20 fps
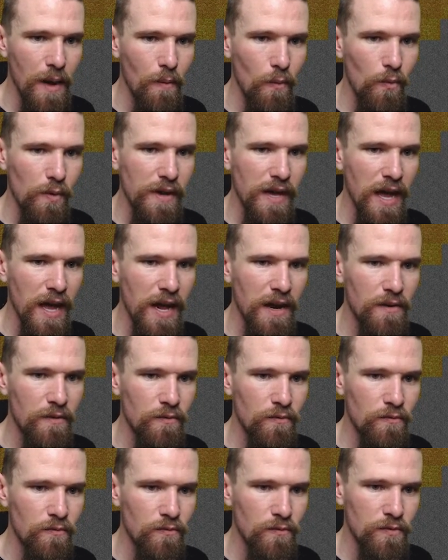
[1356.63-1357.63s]
We aren't
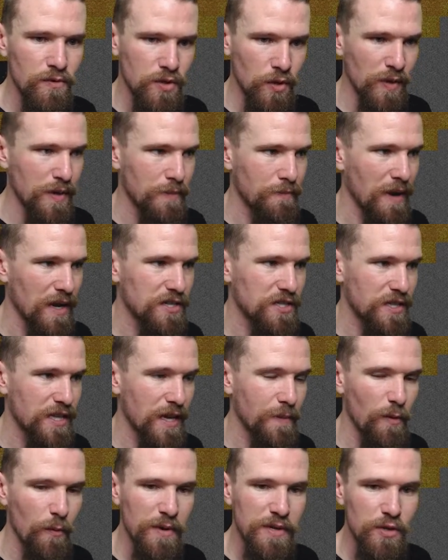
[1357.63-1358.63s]
doing much
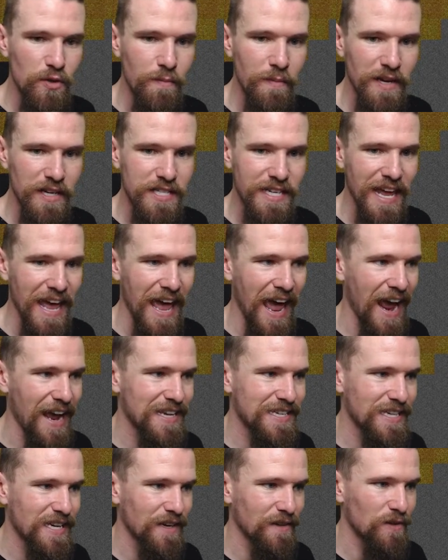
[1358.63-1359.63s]
there, but we do manage to
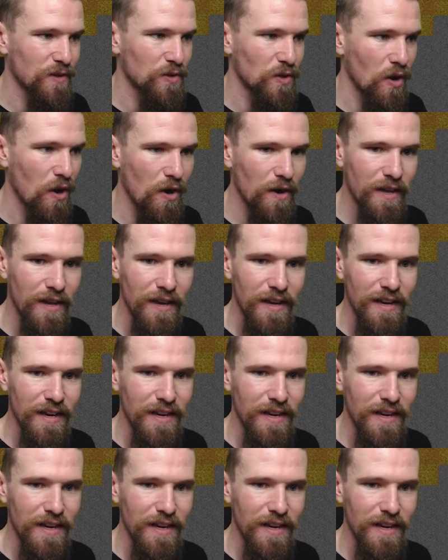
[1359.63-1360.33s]
axe kick the dog.